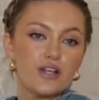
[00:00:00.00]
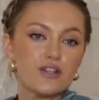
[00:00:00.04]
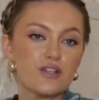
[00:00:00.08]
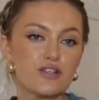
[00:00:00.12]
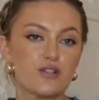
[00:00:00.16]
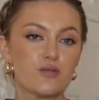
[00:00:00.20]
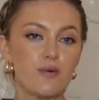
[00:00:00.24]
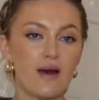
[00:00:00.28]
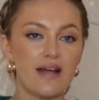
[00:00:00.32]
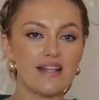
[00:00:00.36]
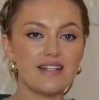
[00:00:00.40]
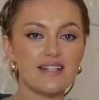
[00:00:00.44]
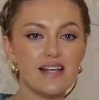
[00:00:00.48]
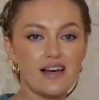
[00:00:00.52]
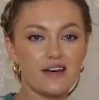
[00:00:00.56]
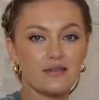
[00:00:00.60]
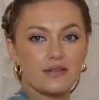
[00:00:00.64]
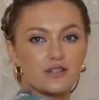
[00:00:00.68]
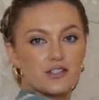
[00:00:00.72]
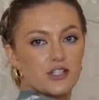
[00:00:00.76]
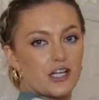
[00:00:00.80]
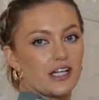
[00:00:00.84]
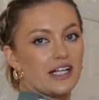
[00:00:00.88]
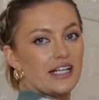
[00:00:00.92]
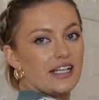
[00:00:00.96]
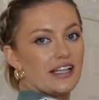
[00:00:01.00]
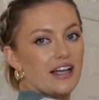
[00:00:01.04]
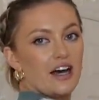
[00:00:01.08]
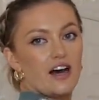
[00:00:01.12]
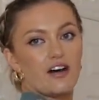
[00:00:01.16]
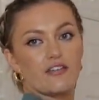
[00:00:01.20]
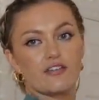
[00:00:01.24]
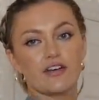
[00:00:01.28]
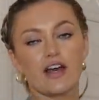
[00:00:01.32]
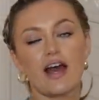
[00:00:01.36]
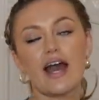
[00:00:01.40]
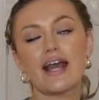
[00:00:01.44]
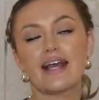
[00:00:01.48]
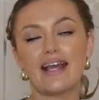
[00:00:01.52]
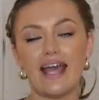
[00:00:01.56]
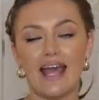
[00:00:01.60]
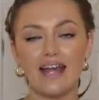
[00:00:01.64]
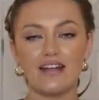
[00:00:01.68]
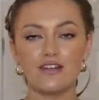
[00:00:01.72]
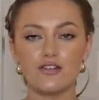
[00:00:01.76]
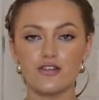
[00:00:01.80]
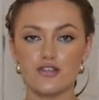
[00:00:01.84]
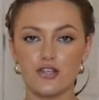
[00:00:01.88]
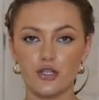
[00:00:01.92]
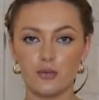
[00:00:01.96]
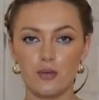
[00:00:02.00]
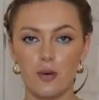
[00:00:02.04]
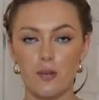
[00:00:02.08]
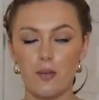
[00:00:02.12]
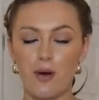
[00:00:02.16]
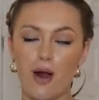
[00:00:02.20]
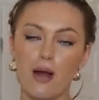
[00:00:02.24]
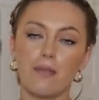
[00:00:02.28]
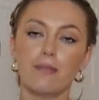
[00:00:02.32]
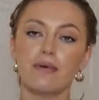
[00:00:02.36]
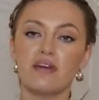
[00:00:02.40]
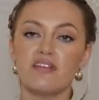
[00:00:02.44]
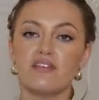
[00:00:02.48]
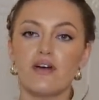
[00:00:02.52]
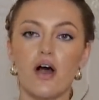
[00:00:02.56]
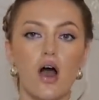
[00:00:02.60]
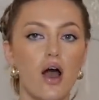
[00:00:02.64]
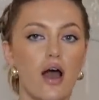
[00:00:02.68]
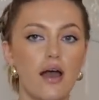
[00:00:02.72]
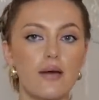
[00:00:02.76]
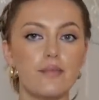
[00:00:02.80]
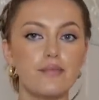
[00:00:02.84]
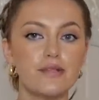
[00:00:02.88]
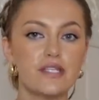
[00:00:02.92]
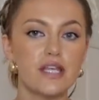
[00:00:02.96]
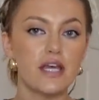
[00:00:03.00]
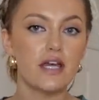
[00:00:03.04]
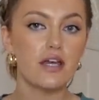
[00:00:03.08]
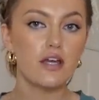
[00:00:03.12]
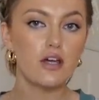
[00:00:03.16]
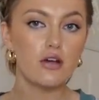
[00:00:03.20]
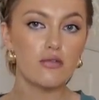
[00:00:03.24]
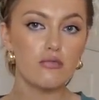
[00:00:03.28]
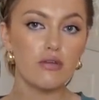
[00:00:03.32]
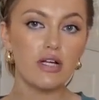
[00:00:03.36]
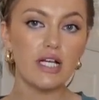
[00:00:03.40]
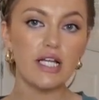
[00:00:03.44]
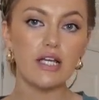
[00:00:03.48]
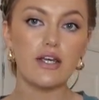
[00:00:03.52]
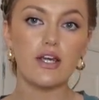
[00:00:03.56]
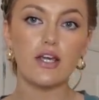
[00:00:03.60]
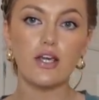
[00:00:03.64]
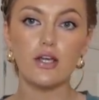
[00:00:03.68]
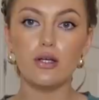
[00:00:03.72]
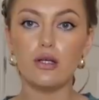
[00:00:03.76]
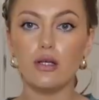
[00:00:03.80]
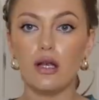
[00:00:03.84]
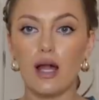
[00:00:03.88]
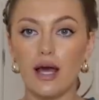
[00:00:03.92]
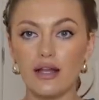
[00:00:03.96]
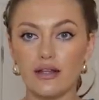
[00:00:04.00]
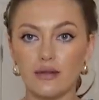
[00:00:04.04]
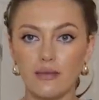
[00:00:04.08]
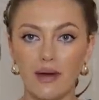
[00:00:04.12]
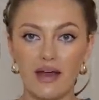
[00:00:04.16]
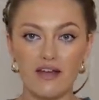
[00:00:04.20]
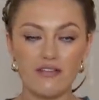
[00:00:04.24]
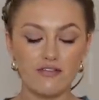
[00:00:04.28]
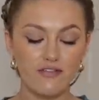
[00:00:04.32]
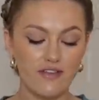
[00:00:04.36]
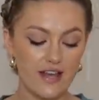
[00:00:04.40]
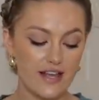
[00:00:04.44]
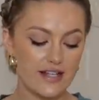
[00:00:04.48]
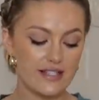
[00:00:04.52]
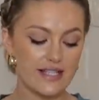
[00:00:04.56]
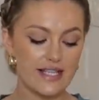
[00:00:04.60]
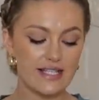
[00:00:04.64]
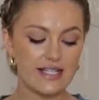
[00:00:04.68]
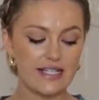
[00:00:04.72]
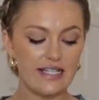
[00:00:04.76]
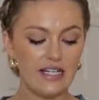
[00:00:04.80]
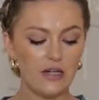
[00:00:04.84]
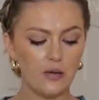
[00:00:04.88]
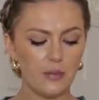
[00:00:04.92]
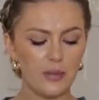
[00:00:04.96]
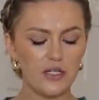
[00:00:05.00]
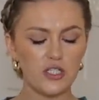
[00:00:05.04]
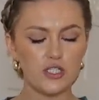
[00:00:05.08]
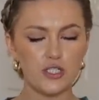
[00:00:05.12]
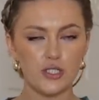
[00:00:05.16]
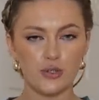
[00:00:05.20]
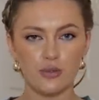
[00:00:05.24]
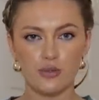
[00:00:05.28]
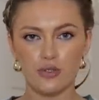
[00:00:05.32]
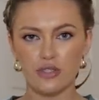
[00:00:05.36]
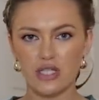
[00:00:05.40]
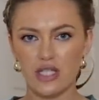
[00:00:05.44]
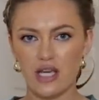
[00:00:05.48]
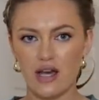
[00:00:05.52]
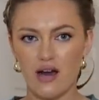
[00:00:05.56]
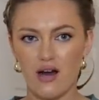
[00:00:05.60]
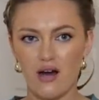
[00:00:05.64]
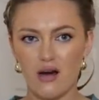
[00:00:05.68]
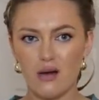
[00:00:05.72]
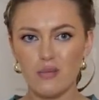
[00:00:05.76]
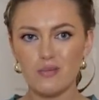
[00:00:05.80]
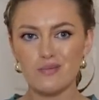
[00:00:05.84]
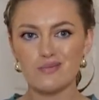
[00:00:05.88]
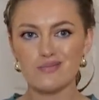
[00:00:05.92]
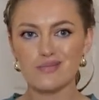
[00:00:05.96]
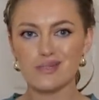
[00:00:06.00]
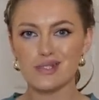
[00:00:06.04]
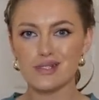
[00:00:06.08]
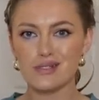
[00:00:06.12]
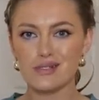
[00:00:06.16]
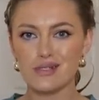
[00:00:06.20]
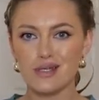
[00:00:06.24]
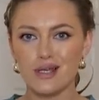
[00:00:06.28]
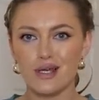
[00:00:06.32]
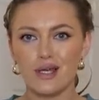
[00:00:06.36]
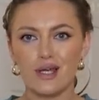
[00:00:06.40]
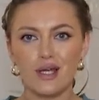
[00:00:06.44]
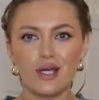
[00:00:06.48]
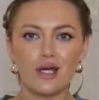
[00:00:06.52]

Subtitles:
sweater, which I love. Again, super preppy vibes. Really cute, like the way it fits. It's a little bit short on the arms.